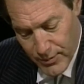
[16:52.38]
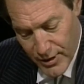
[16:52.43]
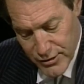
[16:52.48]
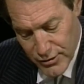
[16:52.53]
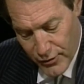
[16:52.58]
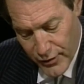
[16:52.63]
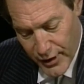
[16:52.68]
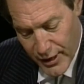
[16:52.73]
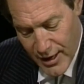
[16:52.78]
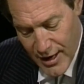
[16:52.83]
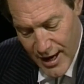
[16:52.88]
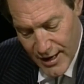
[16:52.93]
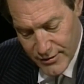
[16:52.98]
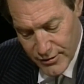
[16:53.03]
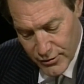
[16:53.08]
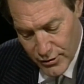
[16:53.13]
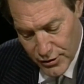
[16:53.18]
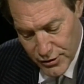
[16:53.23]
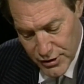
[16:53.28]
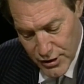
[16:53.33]
take place on the
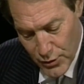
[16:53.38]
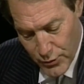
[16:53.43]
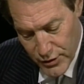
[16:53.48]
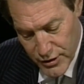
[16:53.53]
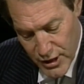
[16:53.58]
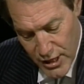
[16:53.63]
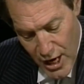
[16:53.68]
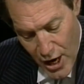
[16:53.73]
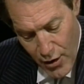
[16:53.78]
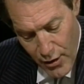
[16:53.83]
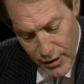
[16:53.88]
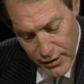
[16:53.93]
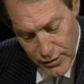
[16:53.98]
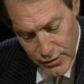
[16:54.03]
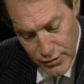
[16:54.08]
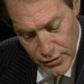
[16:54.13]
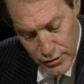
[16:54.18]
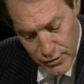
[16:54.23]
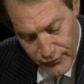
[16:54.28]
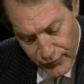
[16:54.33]
continent or deal with
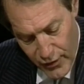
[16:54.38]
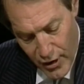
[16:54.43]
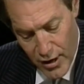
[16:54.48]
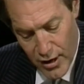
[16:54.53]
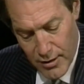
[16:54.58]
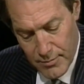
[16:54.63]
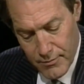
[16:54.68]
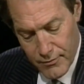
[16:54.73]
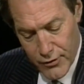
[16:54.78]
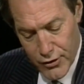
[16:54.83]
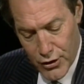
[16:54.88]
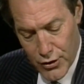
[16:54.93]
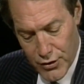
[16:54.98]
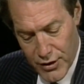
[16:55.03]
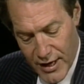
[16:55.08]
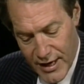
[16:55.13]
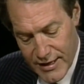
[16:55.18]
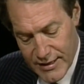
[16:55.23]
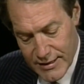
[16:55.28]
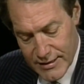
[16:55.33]
characters from the
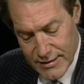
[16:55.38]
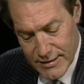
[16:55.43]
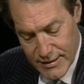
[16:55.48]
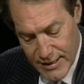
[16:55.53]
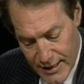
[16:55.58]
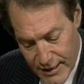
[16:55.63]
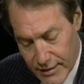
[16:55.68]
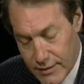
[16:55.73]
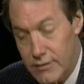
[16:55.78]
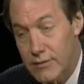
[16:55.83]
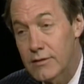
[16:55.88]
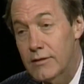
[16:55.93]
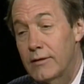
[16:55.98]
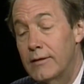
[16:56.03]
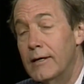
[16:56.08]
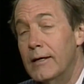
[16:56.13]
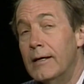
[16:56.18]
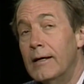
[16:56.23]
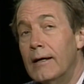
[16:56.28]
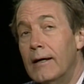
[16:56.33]
United States.
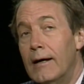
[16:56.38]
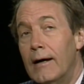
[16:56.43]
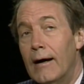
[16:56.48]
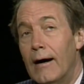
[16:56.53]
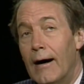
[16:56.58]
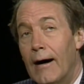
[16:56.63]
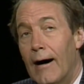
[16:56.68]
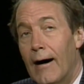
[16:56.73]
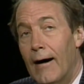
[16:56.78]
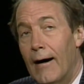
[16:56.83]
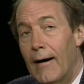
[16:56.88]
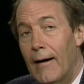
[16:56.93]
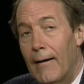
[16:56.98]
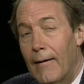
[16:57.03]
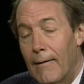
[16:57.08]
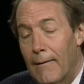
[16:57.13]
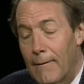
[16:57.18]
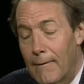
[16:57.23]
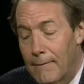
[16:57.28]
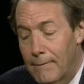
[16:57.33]

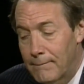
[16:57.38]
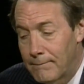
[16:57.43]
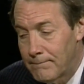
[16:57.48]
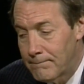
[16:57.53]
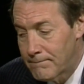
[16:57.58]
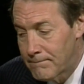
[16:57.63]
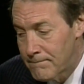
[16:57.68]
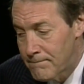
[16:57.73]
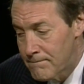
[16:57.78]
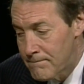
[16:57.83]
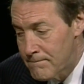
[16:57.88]
Um,